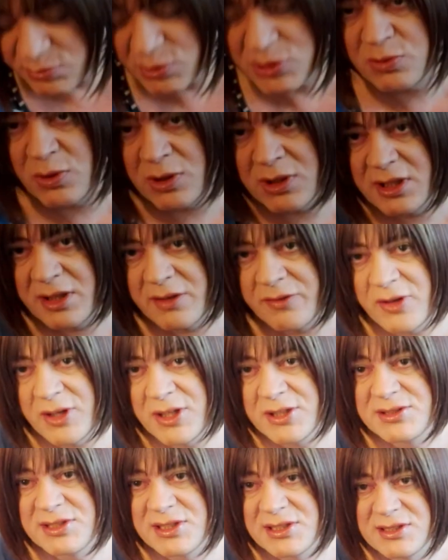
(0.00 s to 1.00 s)
was one of the
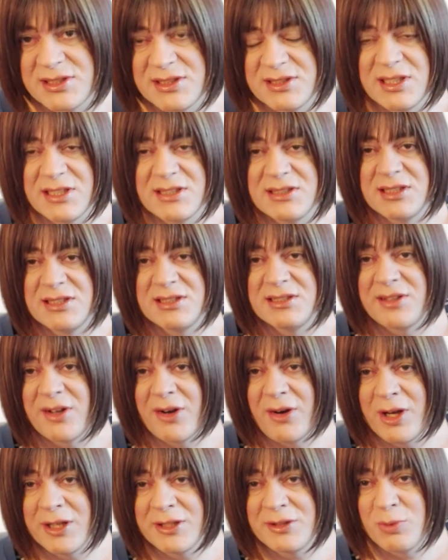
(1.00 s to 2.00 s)
first 66s that
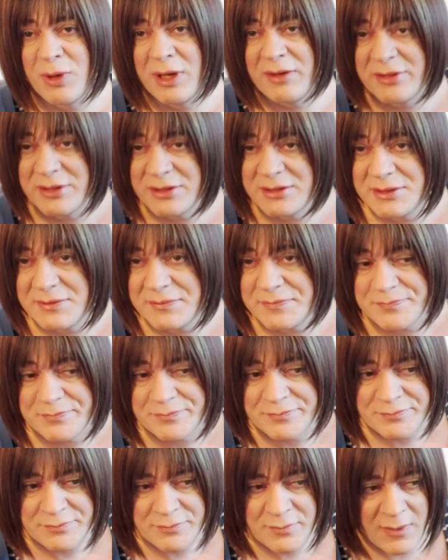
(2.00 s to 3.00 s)
I'd weathered,
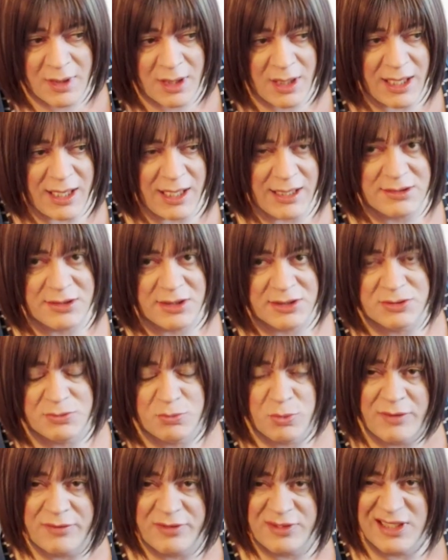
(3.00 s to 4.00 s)
and I'd
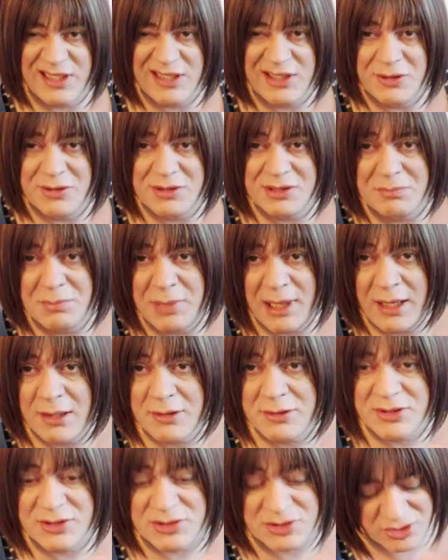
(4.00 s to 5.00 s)
weathered it using
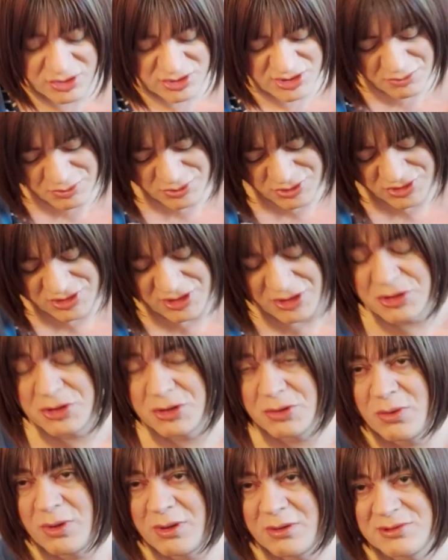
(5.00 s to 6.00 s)
powders because I wasn't so
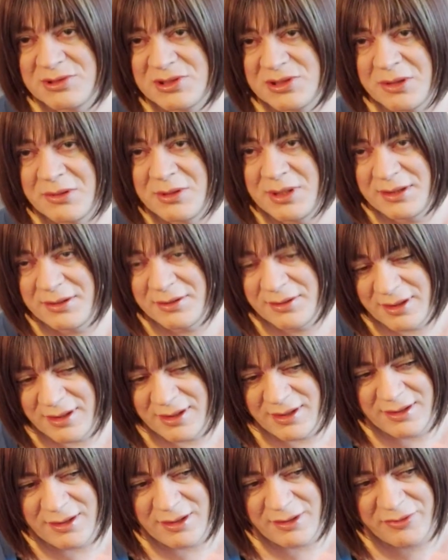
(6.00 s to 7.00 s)
sure what I was doing,
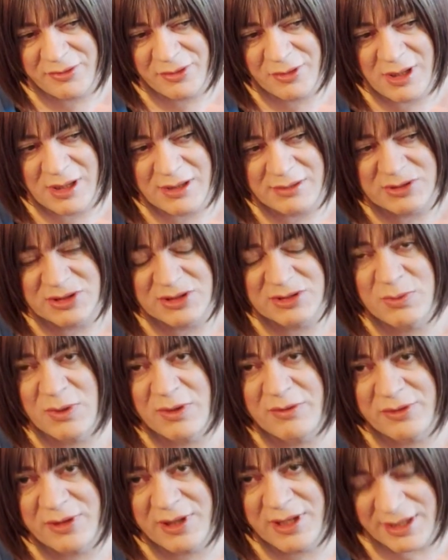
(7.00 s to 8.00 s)
and I thought I'd just
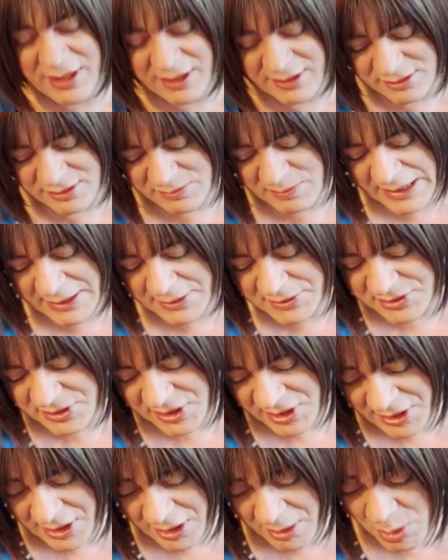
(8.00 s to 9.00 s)
weather it and powders
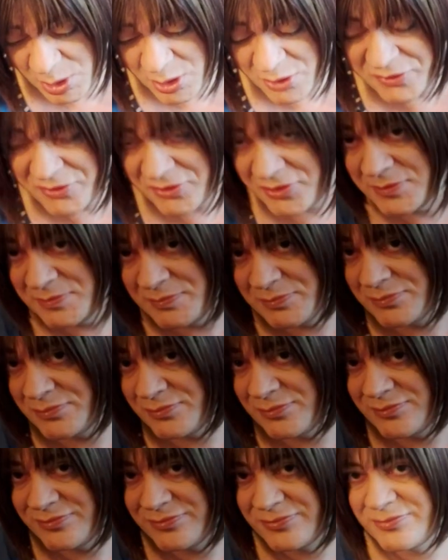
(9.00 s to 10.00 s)
can come off
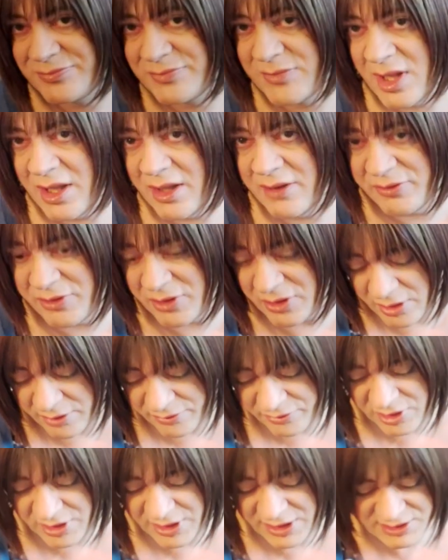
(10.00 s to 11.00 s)
if
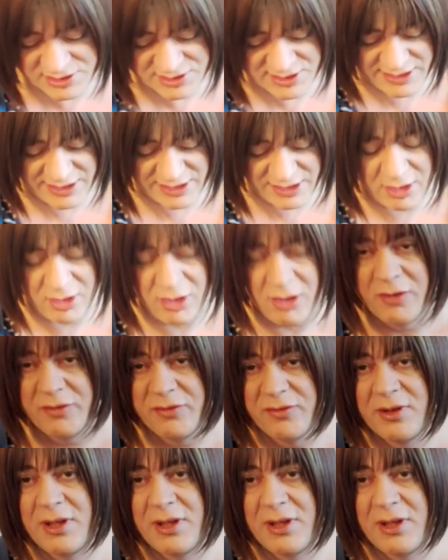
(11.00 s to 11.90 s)
you need to take it off.